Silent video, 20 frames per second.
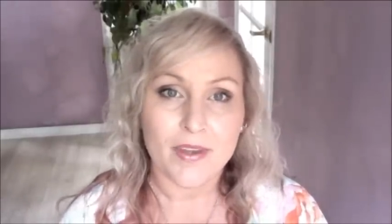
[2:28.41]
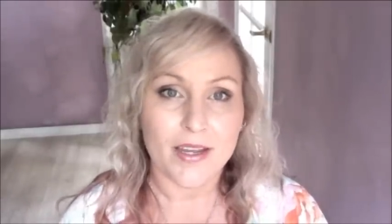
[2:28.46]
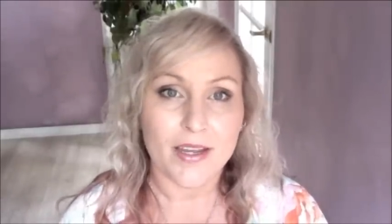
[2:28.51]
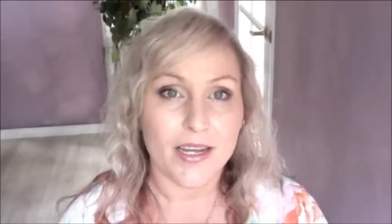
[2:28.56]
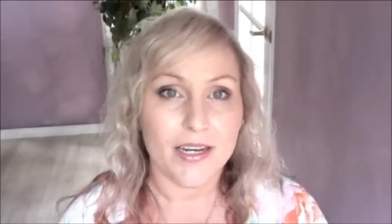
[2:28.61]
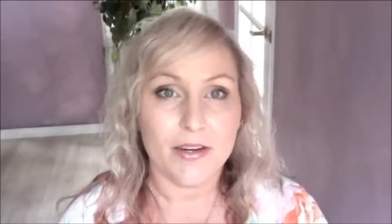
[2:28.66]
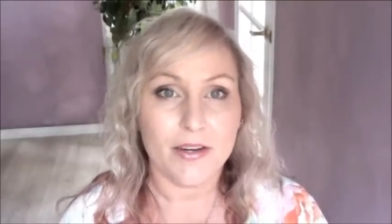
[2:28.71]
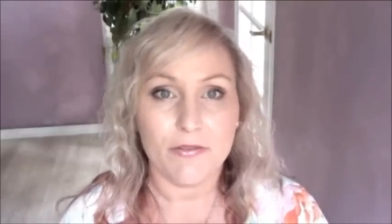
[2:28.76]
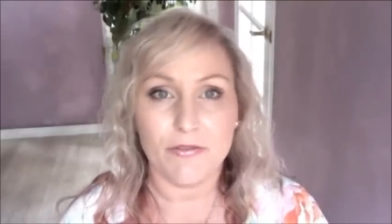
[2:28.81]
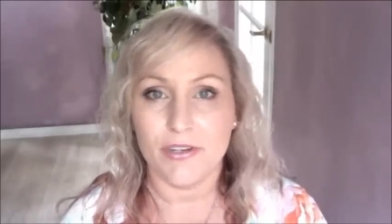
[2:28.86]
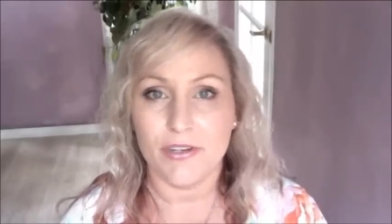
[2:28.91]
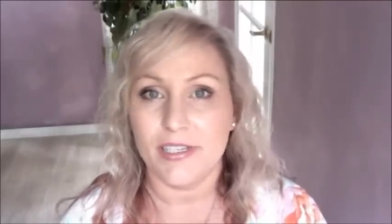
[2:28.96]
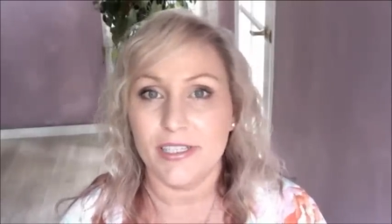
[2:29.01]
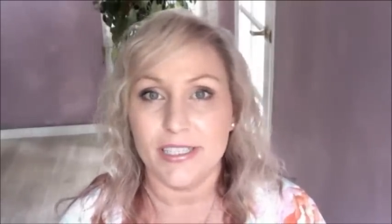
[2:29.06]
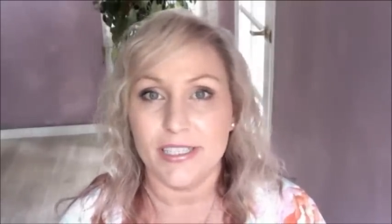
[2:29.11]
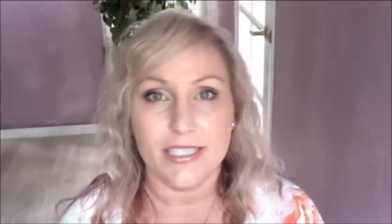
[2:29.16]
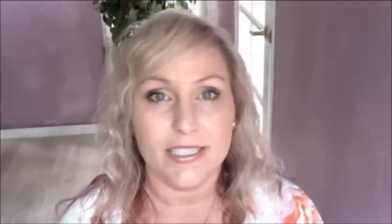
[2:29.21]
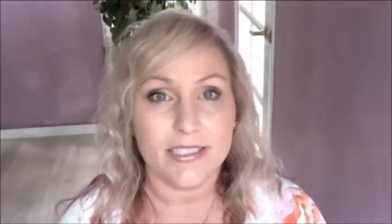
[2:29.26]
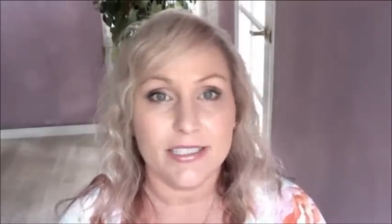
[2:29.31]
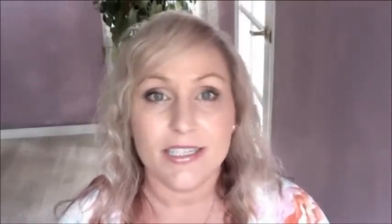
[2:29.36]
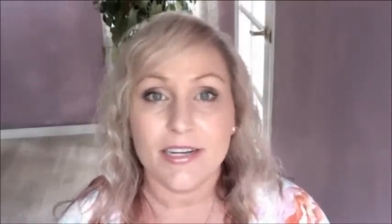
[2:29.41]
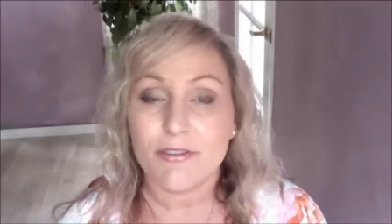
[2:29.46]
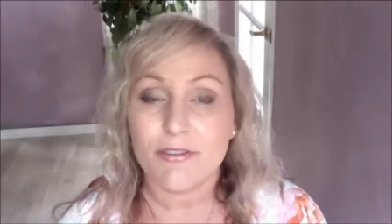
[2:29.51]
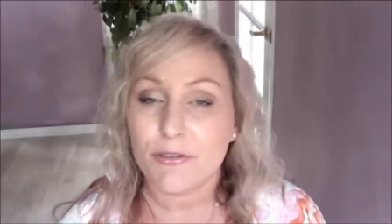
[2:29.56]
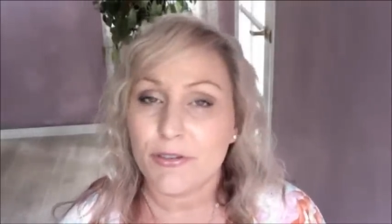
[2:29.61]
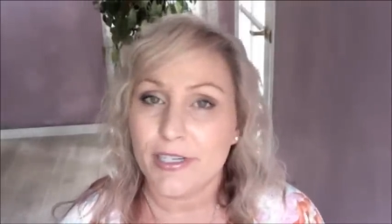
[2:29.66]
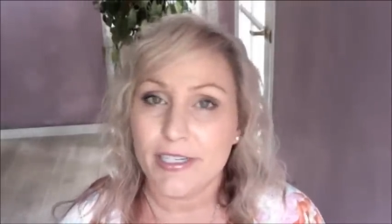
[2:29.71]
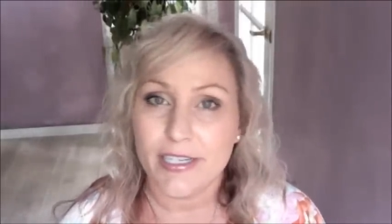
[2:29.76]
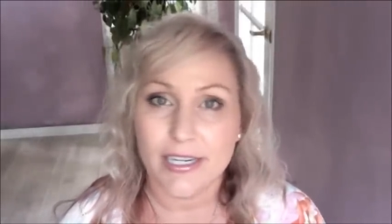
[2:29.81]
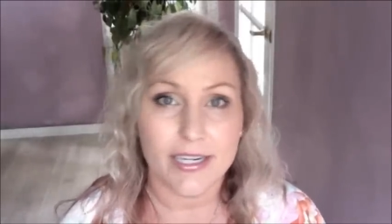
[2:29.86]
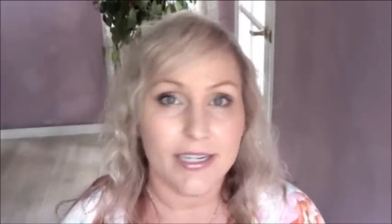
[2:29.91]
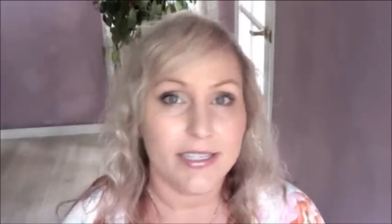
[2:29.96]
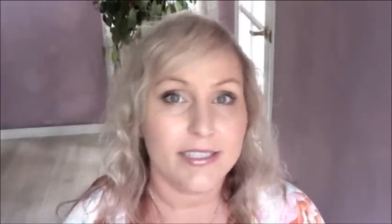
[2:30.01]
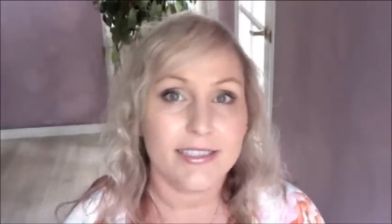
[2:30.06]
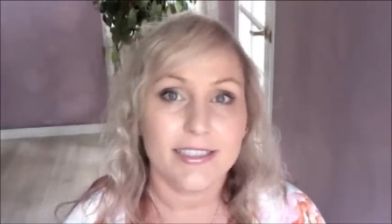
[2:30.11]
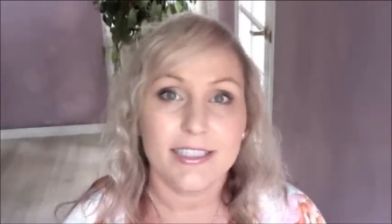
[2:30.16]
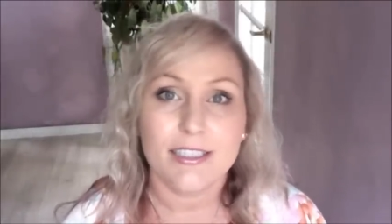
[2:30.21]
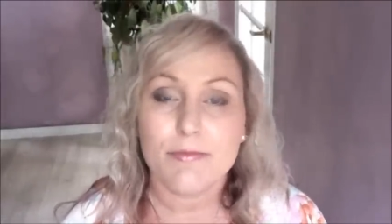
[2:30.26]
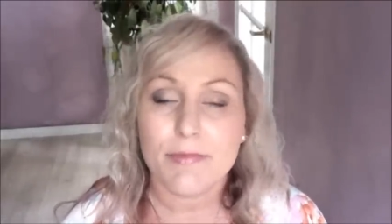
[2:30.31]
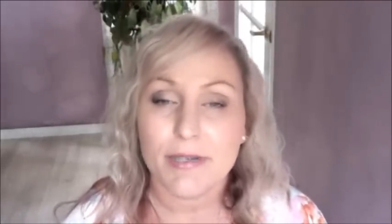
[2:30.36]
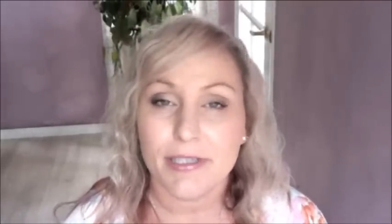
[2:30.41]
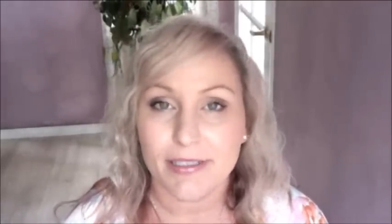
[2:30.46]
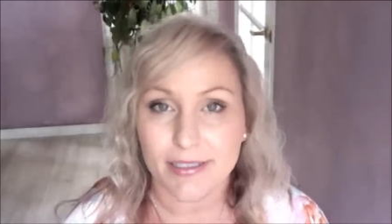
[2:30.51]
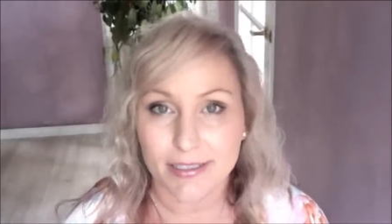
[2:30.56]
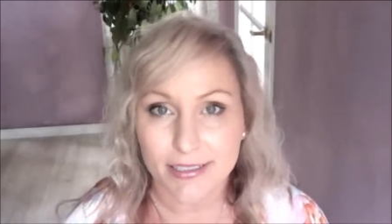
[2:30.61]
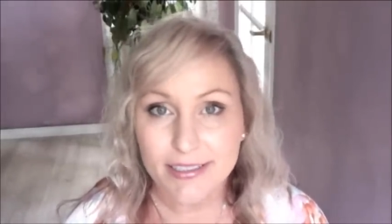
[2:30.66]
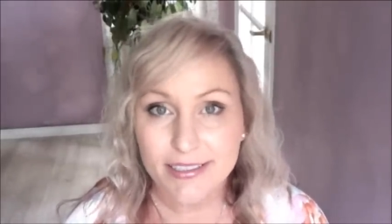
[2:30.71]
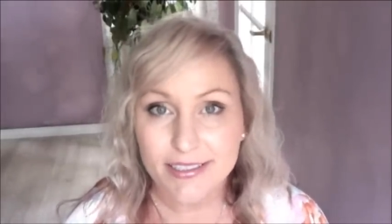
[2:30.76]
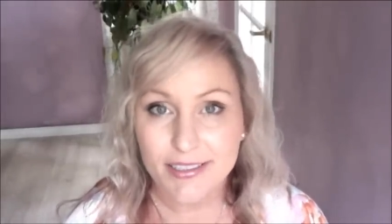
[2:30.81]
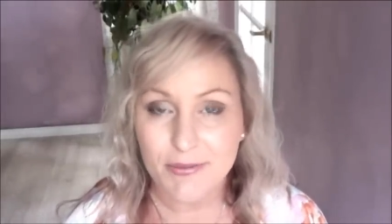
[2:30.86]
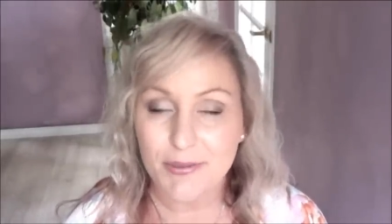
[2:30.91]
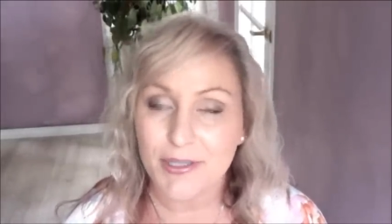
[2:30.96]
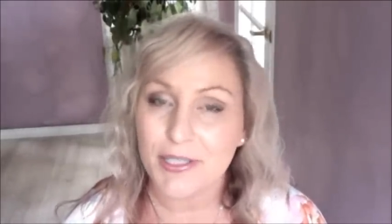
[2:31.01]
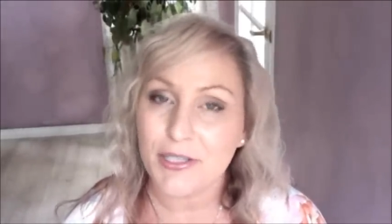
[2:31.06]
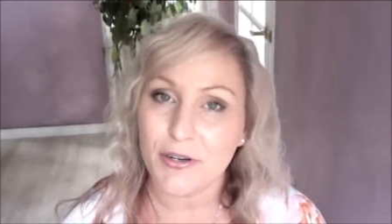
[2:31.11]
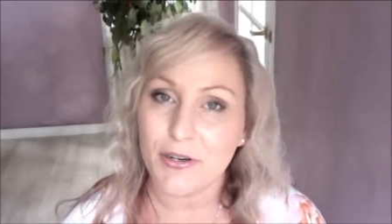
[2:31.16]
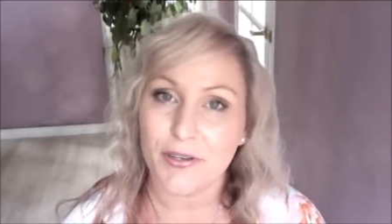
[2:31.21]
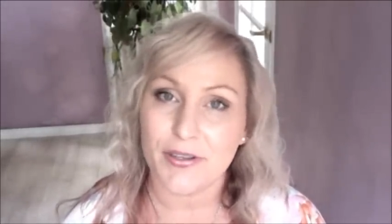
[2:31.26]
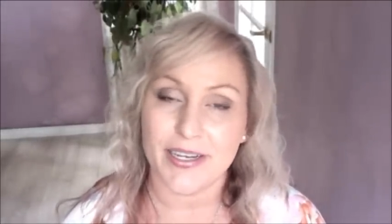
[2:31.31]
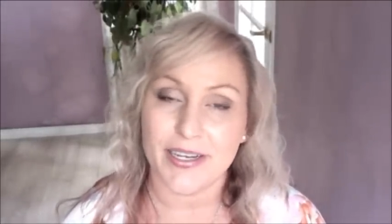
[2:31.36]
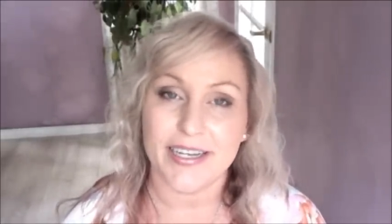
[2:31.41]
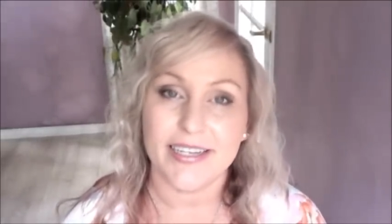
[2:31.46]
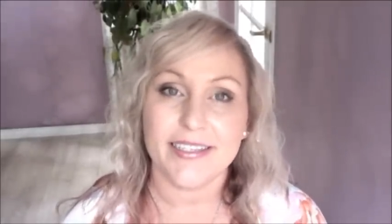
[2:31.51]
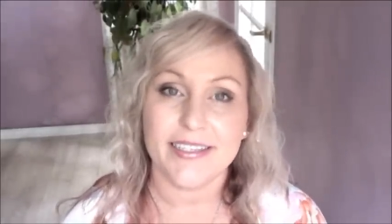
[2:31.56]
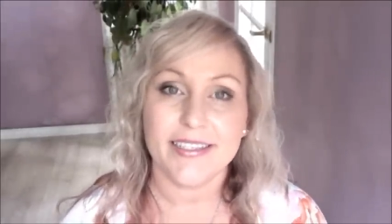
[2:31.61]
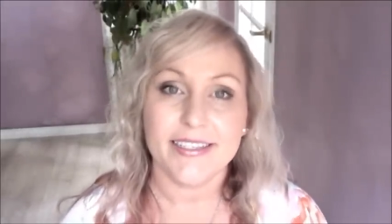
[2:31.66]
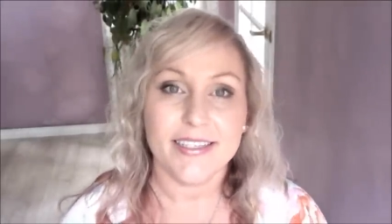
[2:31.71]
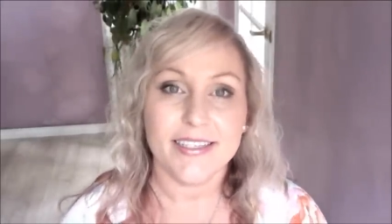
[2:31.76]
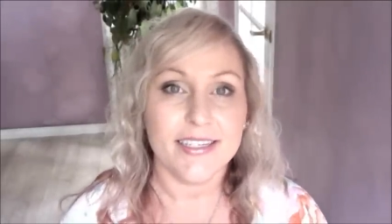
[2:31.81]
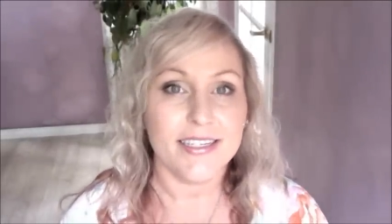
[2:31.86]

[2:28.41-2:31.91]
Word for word: and infinity is never ending, it's limitless, we know that.